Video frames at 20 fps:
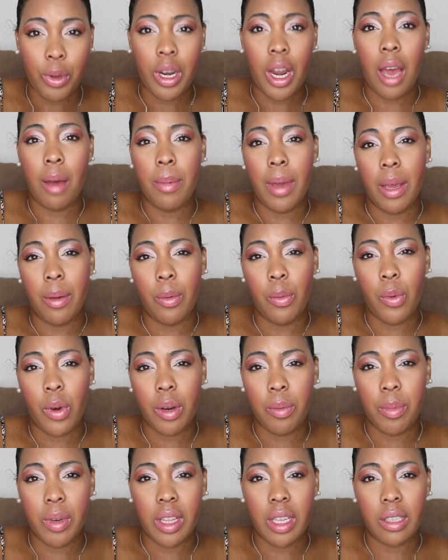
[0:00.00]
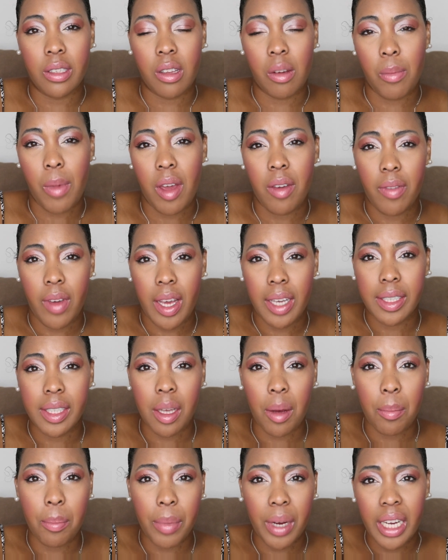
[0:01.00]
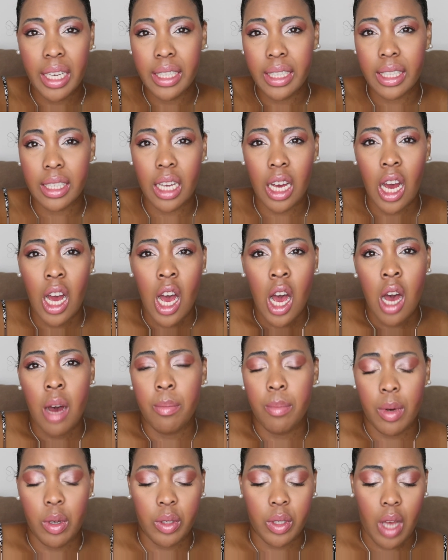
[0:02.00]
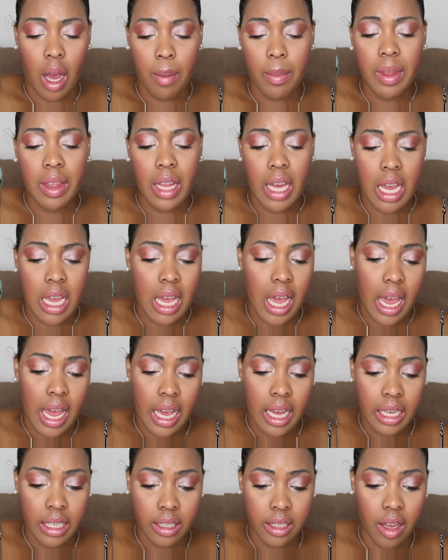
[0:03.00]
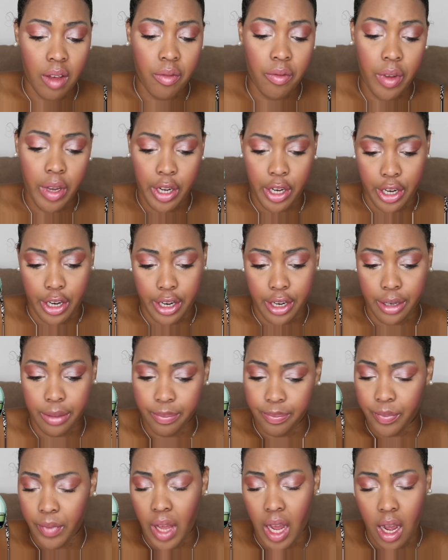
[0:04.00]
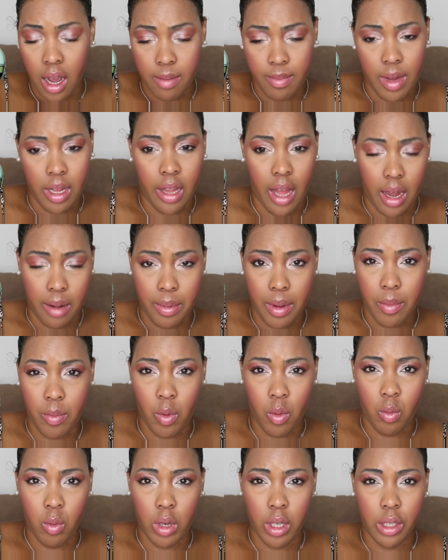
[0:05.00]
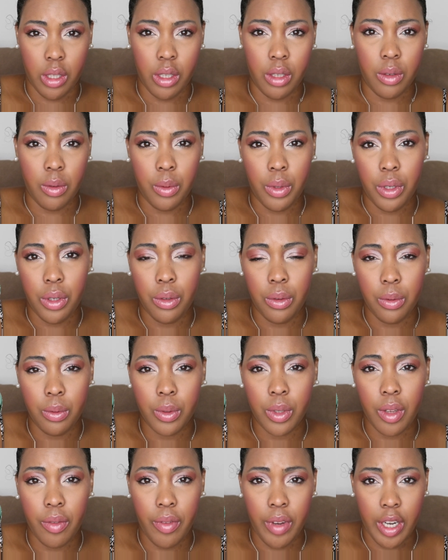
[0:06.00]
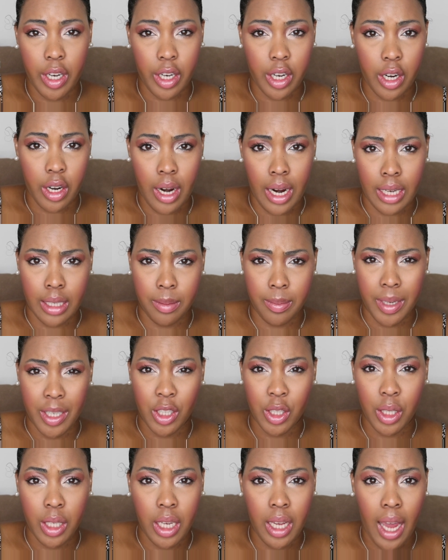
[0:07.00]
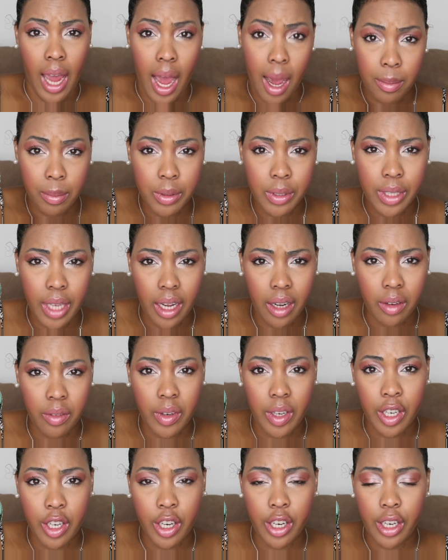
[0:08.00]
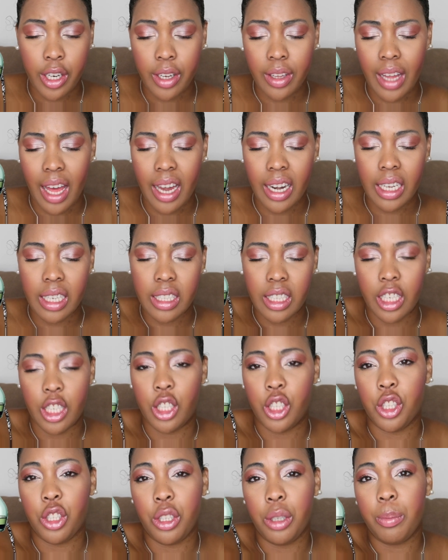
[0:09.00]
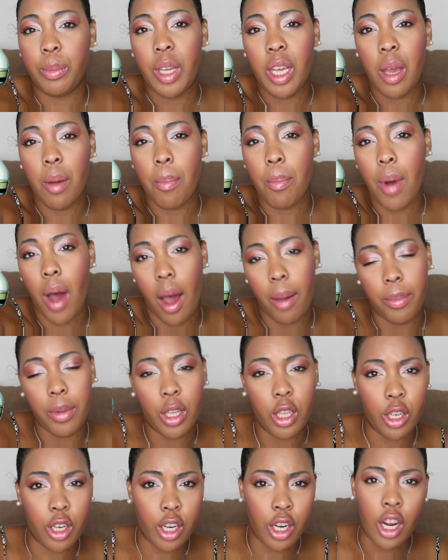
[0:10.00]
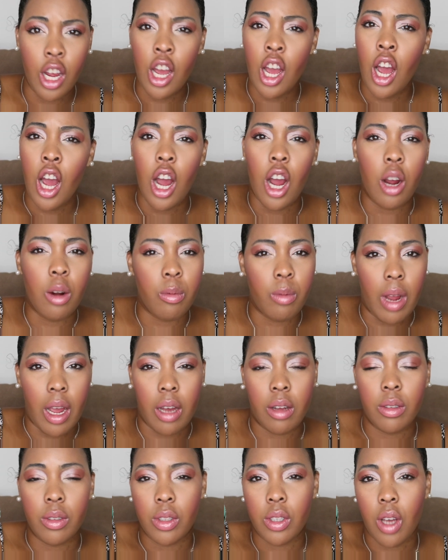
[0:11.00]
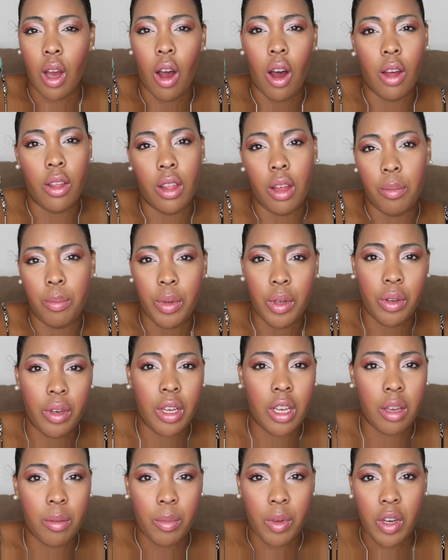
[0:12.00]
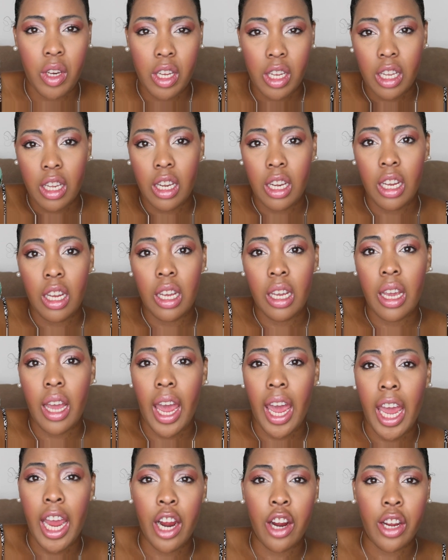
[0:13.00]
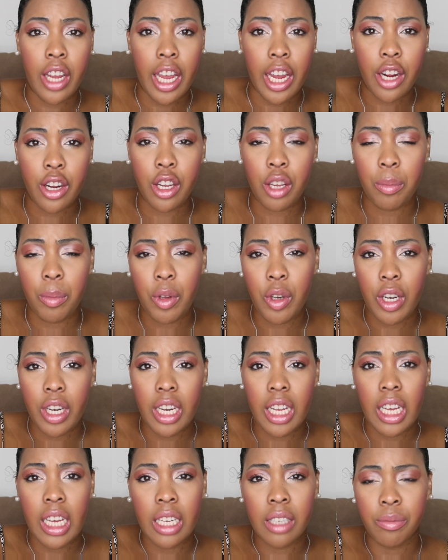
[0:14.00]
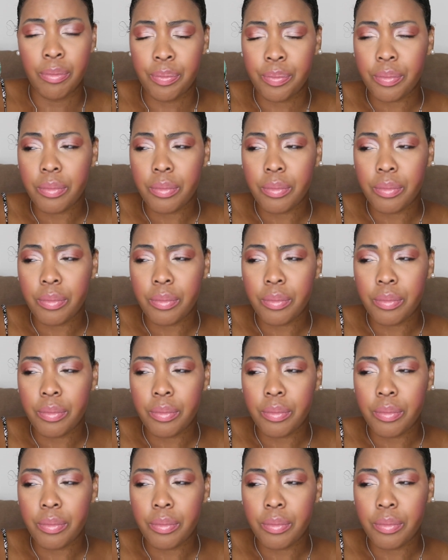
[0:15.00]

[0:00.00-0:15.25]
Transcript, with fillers: would not make me want to put this on my face, but most common thing is vinegar. Um a lot of people want to use vinegar, especially apple cider vinegar. That is extremely popular around the beauty community, hair care community.